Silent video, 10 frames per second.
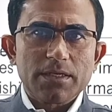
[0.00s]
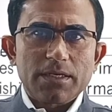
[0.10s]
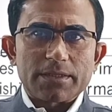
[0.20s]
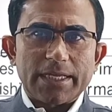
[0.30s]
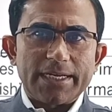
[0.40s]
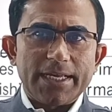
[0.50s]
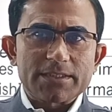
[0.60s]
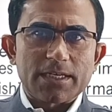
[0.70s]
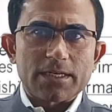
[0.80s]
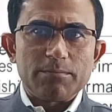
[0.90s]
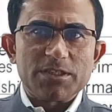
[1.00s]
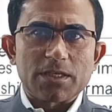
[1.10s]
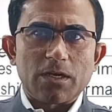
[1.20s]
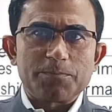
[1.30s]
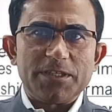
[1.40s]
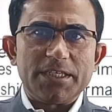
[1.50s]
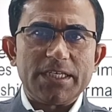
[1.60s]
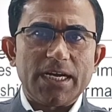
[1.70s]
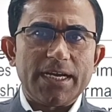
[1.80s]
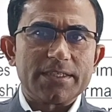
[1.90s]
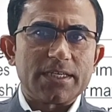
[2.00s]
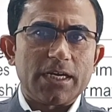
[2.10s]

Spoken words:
the Election Commission of India has the